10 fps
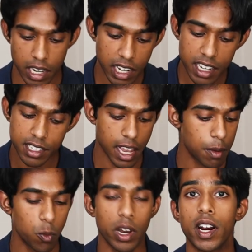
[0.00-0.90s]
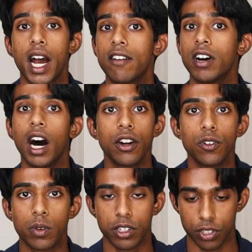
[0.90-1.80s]
In an exam where I have
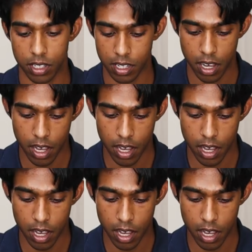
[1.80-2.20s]
100 questions,